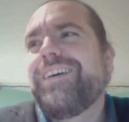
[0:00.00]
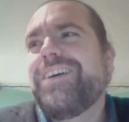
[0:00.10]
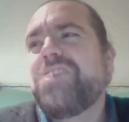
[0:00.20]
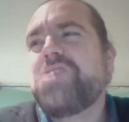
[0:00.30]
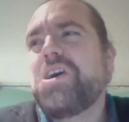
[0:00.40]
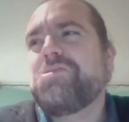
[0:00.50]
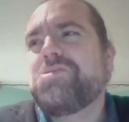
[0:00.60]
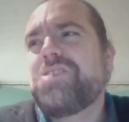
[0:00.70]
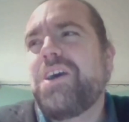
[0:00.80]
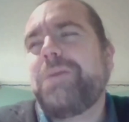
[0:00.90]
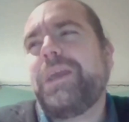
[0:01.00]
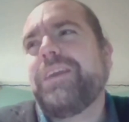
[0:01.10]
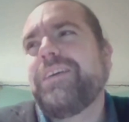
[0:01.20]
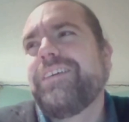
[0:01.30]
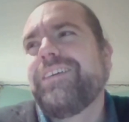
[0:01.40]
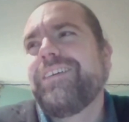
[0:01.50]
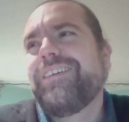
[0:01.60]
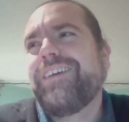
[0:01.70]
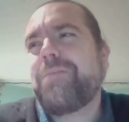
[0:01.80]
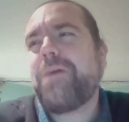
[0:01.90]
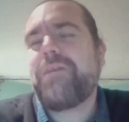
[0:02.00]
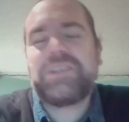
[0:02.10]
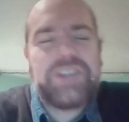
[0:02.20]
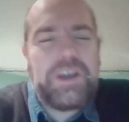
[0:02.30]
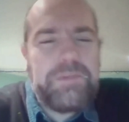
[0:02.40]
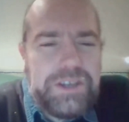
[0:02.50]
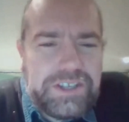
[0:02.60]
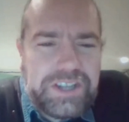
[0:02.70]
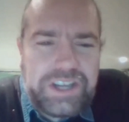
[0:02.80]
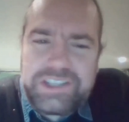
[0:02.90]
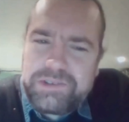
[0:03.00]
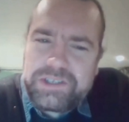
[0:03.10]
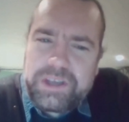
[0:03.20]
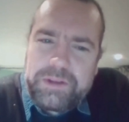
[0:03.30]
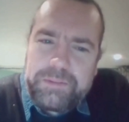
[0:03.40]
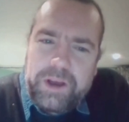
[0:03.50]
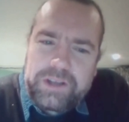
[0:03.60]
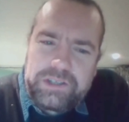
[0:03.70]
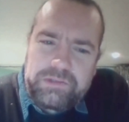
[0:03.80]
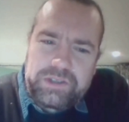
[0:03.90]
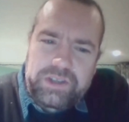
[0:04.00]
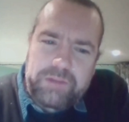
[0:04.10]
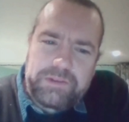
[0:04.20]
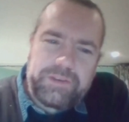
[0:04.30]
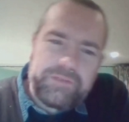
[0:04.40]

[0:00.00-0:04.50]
knows? I mean, I'm having so many discussions with so many parties all the time, different